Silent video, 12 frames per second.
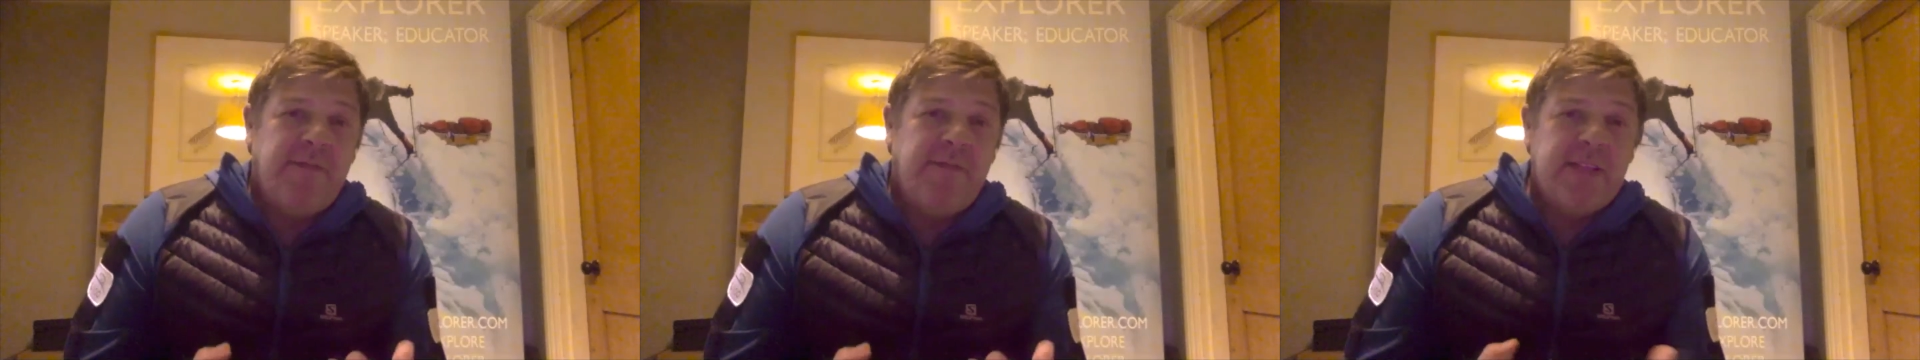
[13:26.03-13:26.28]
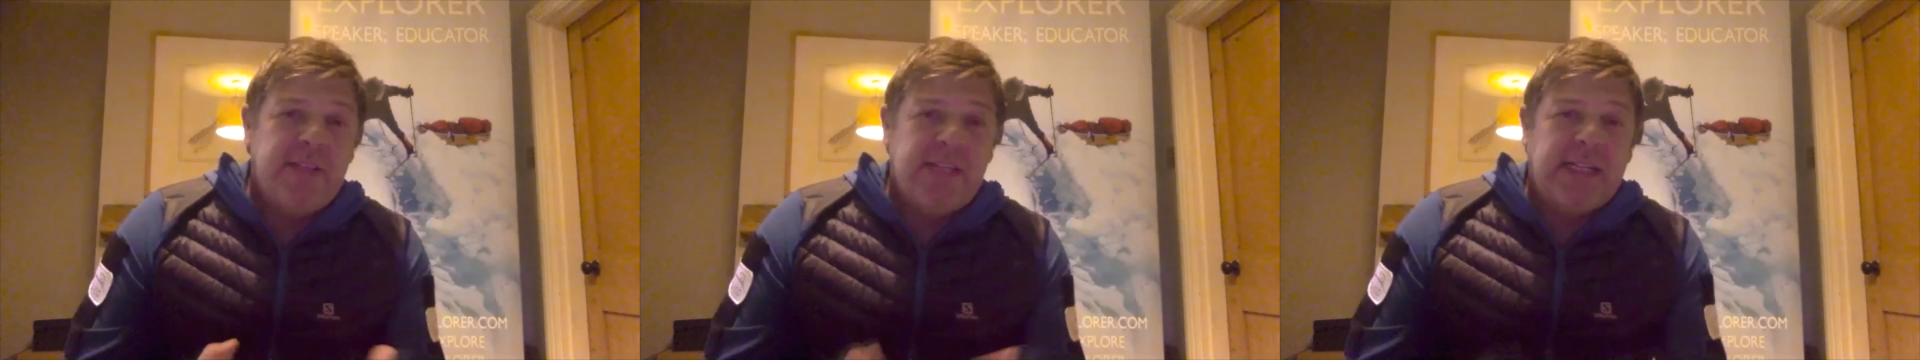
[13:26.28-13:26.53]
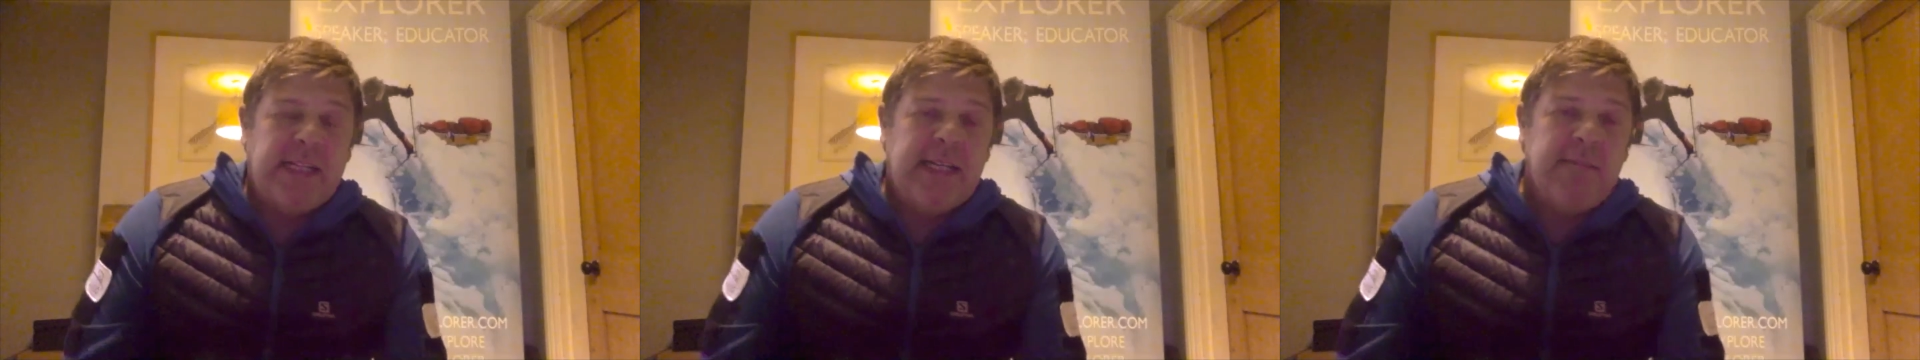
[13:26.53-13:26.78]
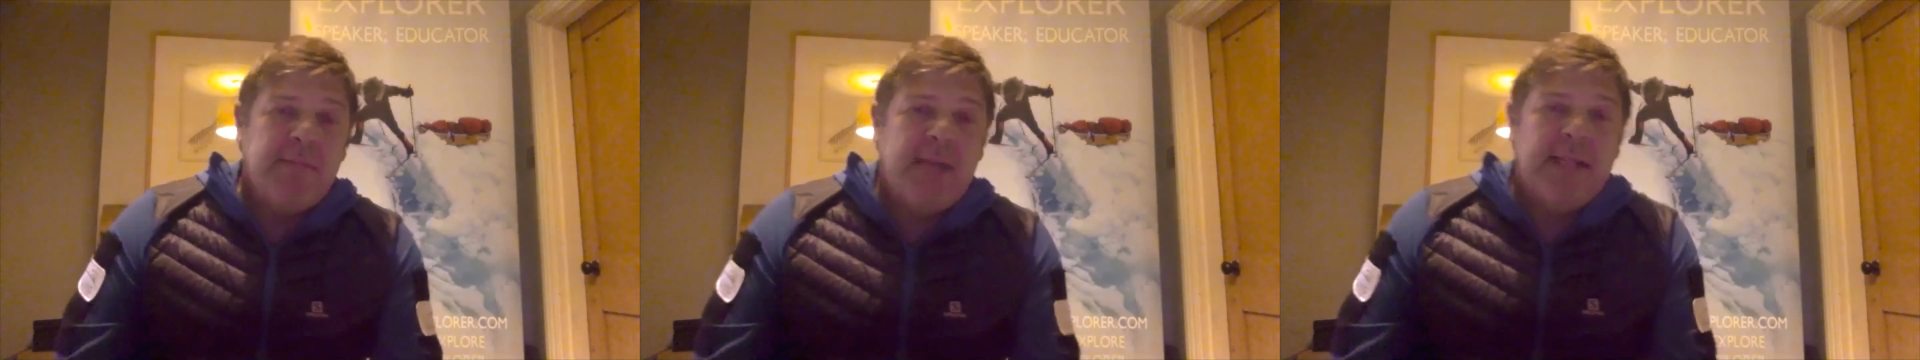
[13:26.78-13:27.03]
physically
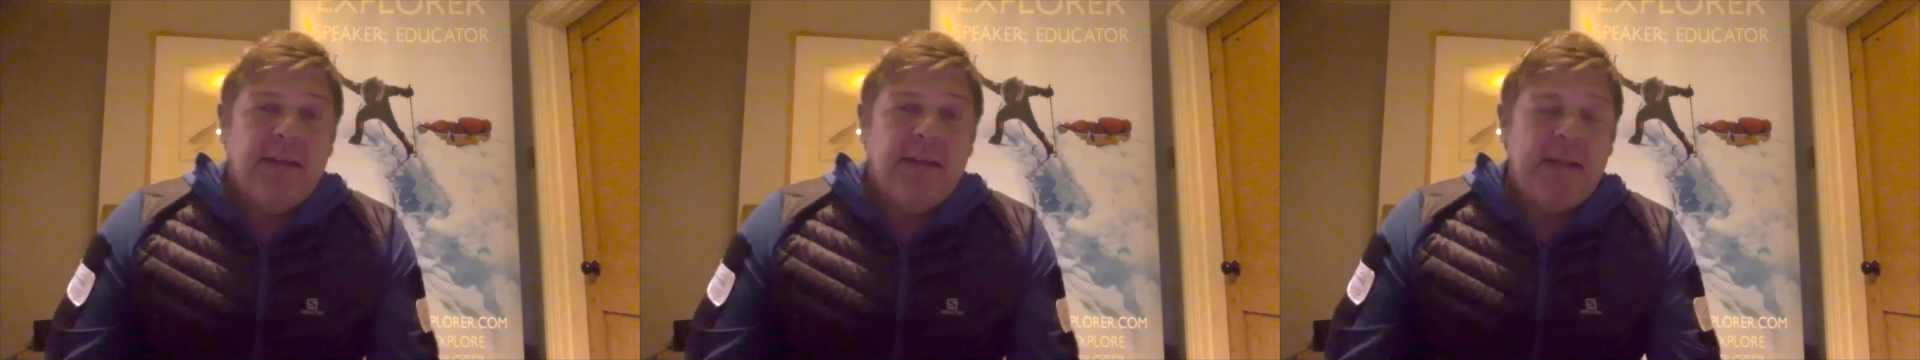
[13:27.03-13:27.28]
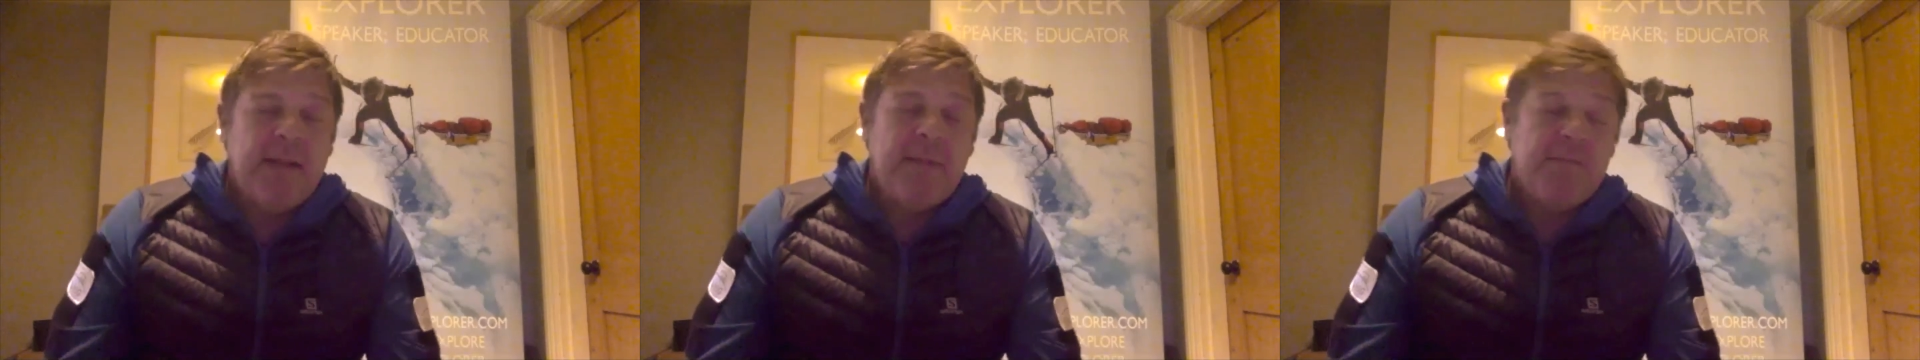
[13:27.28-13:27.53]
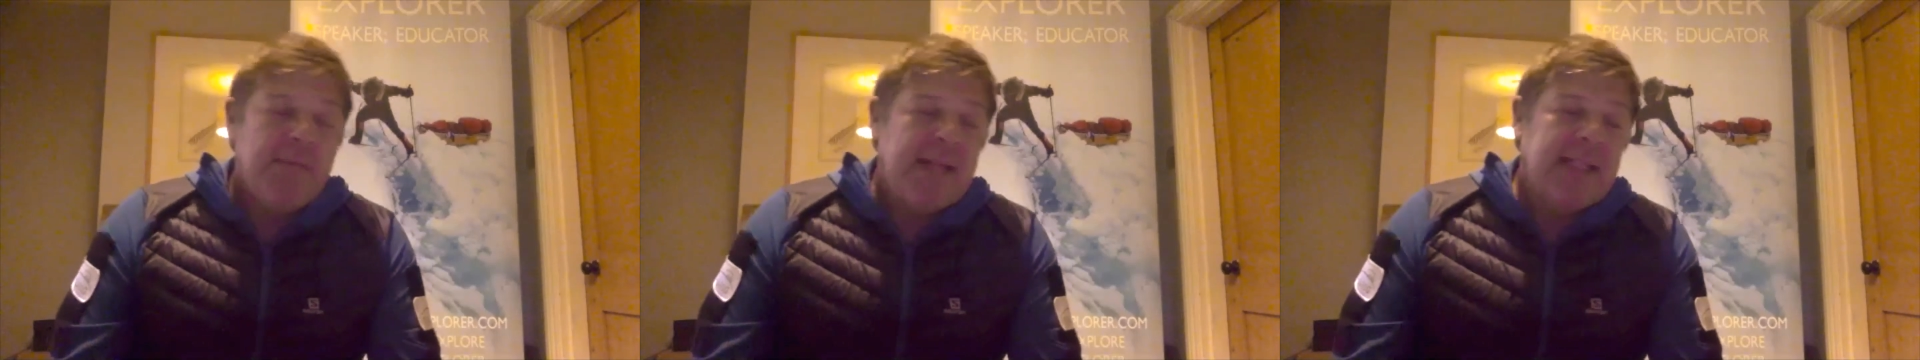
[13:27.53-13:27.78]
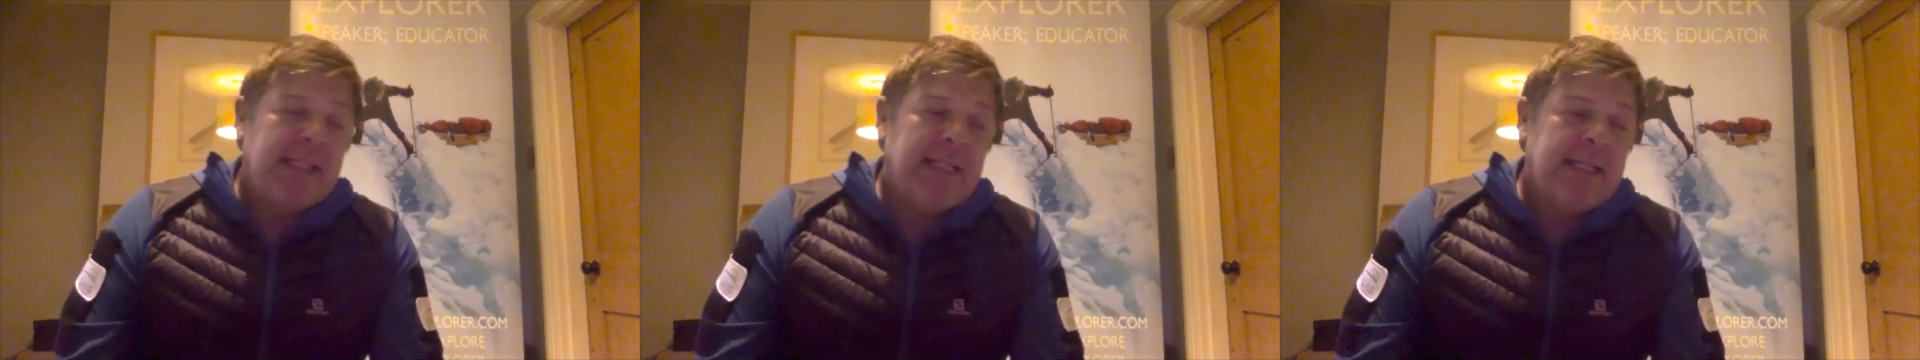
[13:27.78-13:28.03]
and mentally.